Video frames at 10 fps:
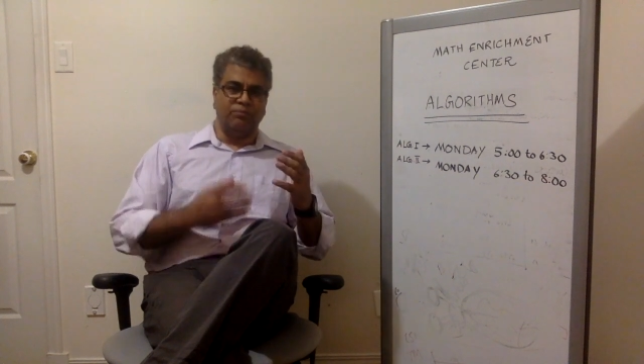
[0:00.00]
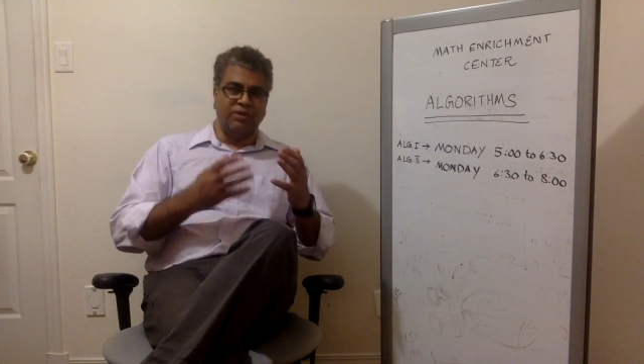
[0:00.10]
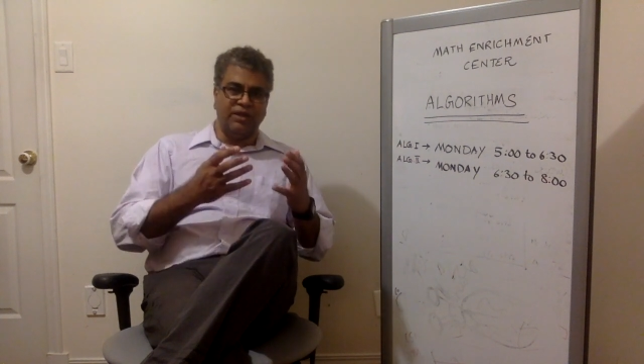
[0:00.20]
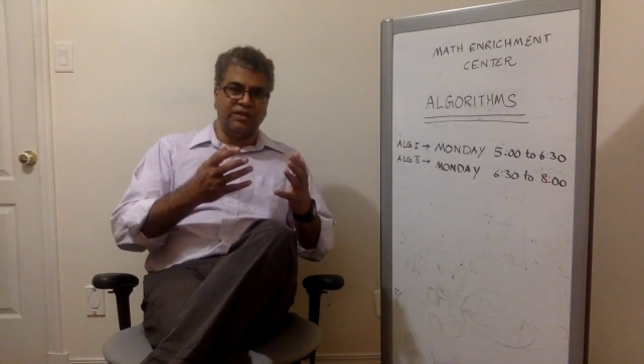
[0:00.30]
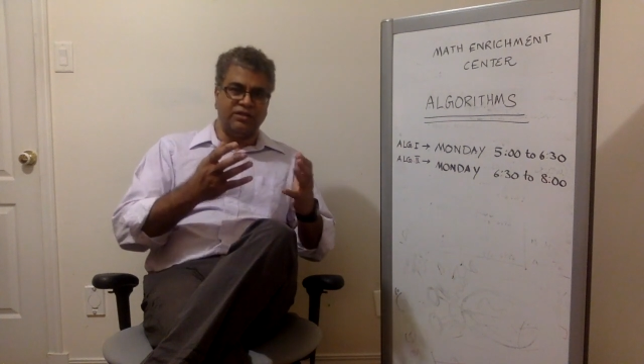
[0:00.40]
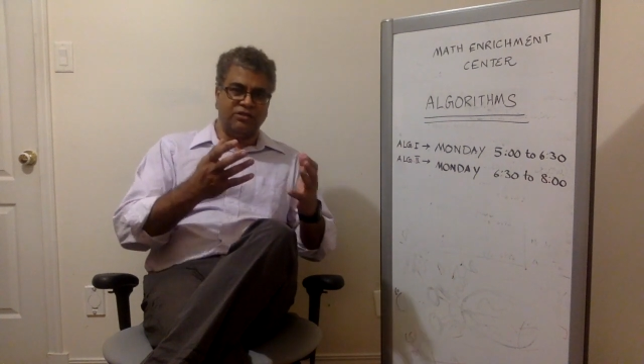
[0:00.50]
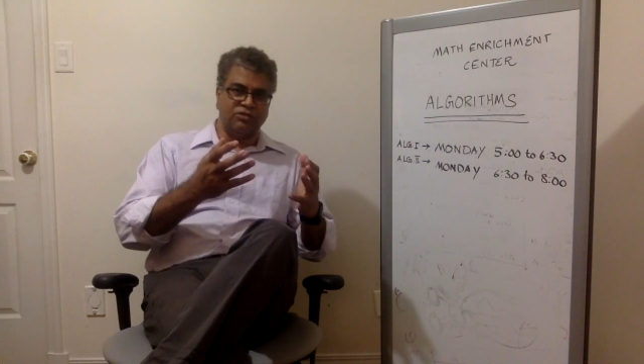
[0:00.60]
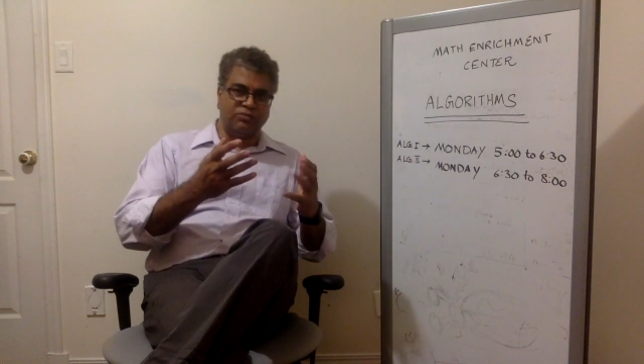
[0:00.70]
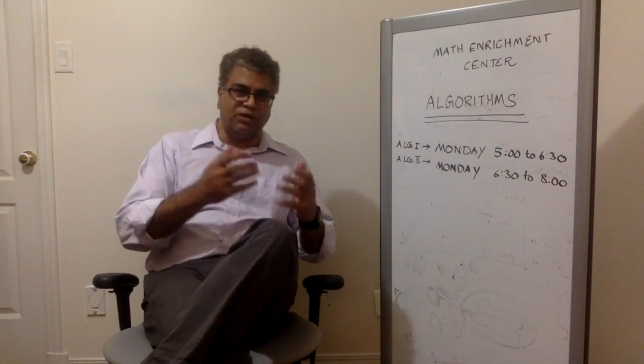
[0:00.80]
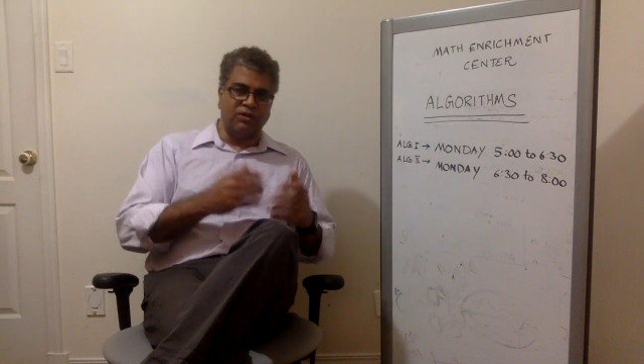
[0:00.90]
break it into
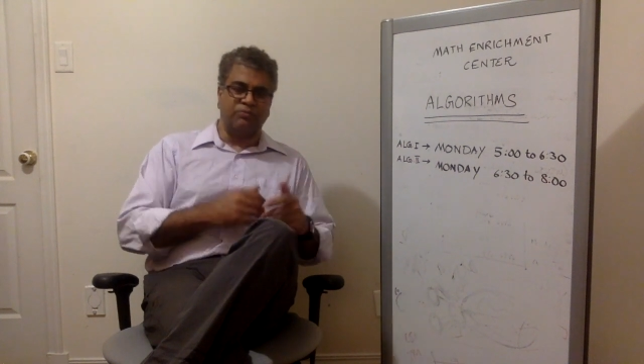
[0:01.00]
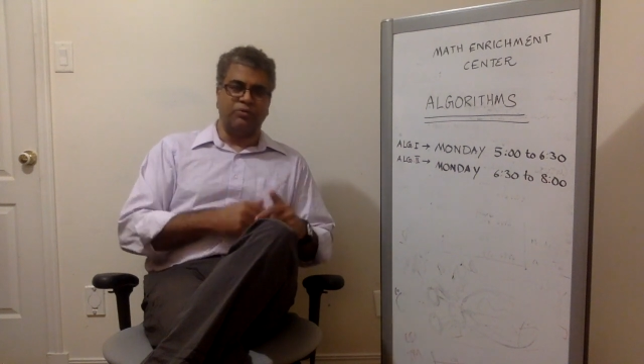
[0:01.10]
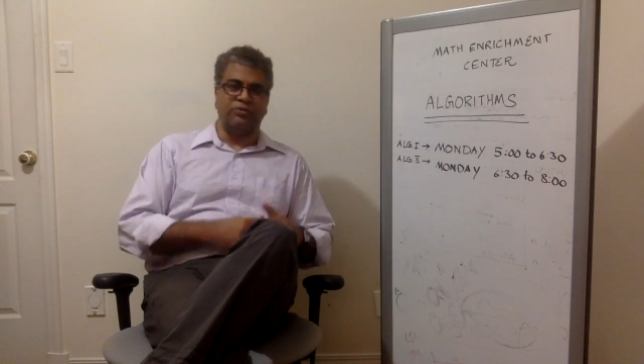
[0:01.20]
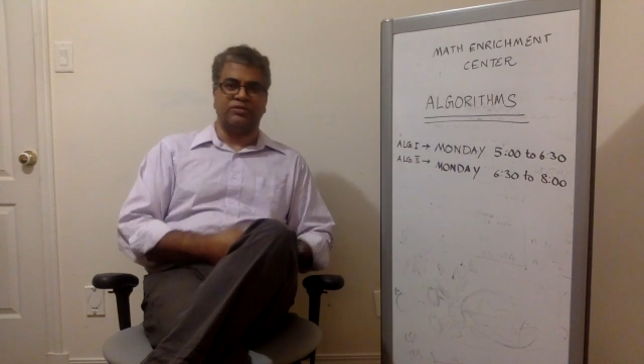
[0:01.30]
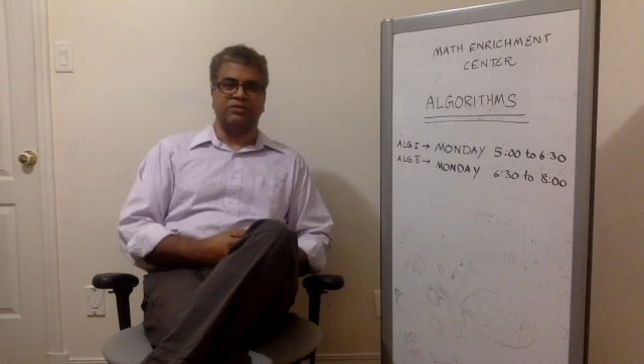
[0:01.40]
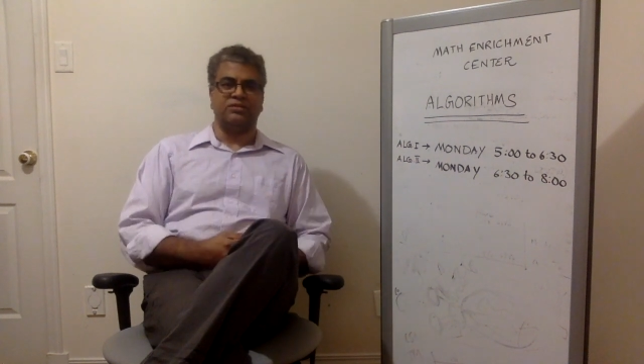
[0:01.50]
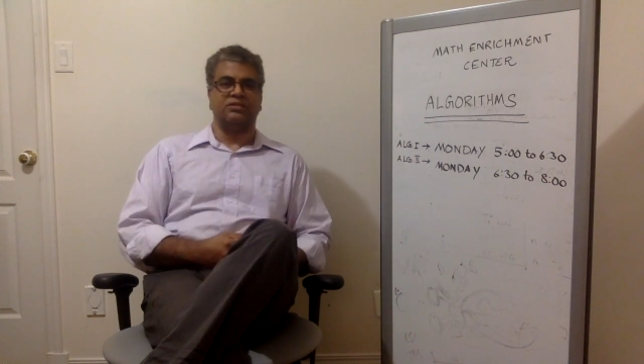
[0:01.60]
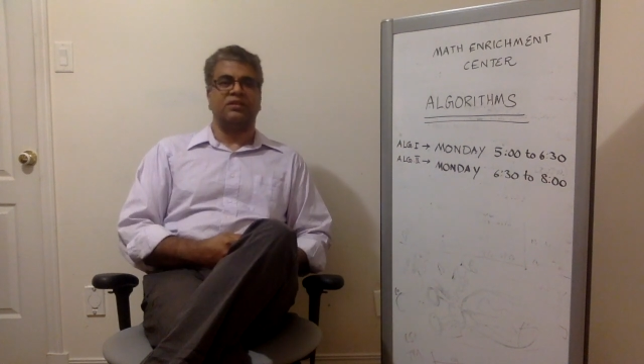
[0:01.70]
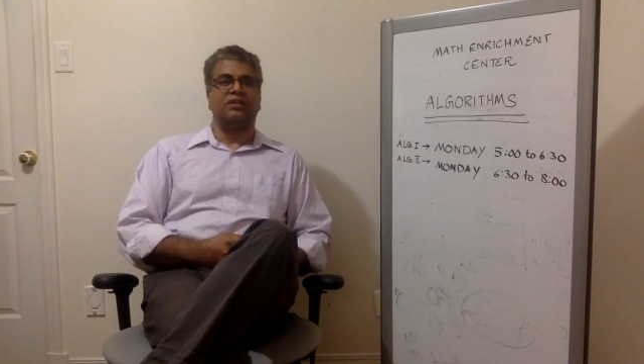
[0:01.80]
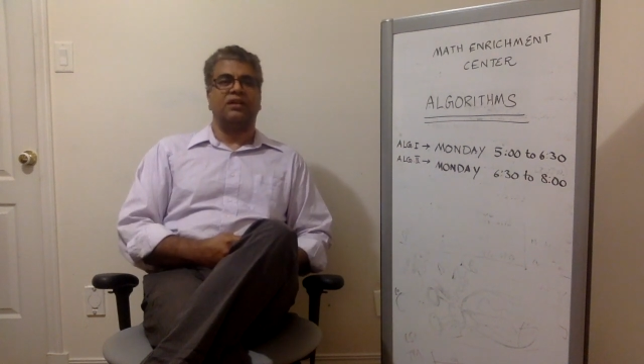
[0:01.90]
smaller
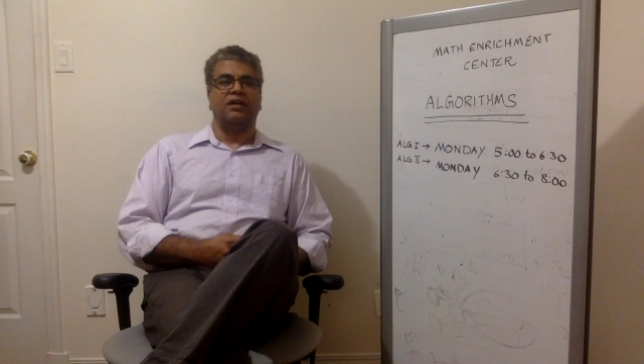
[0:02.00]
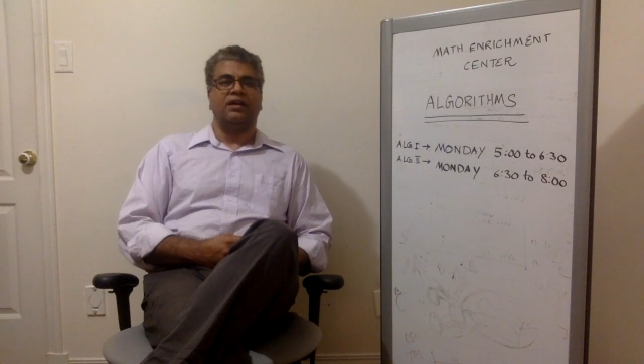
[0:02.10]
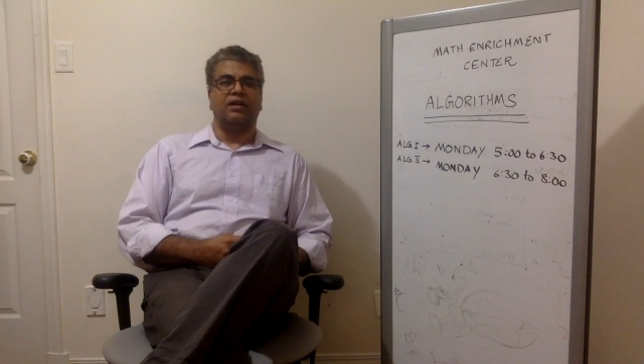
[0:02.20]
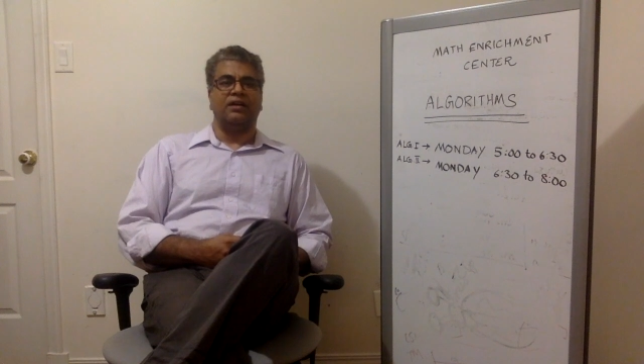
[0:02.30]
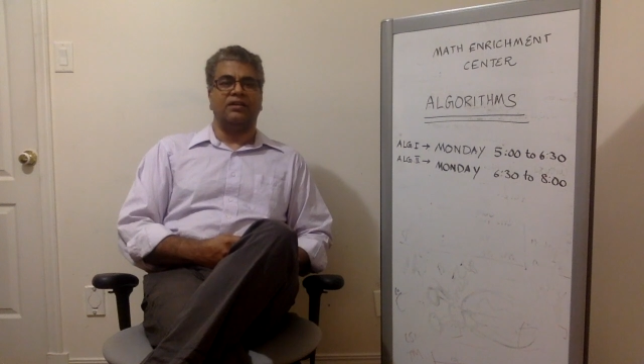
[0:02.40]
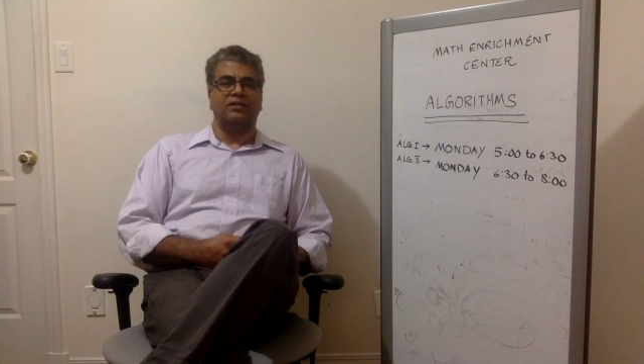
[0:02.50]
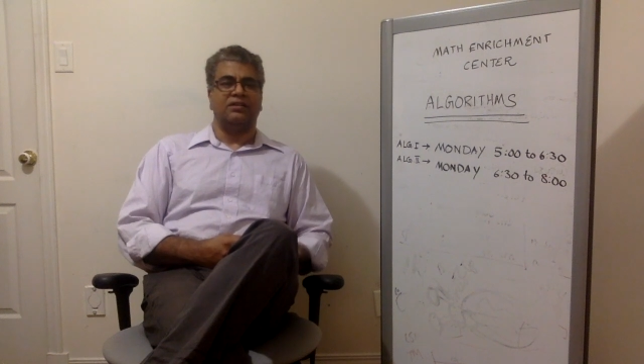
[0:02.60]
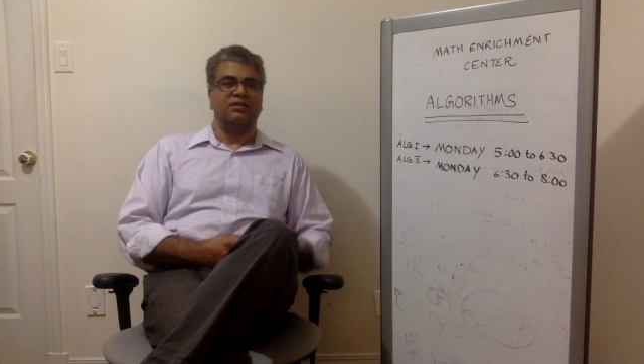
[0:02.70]
portions and